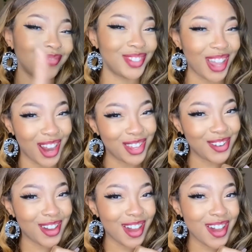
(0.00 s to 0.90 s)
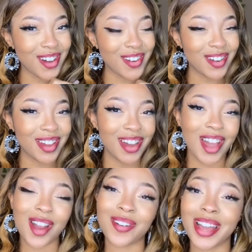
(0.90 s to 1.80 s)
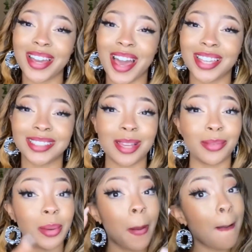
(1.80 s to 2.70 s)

There you go. All right, guys, love you.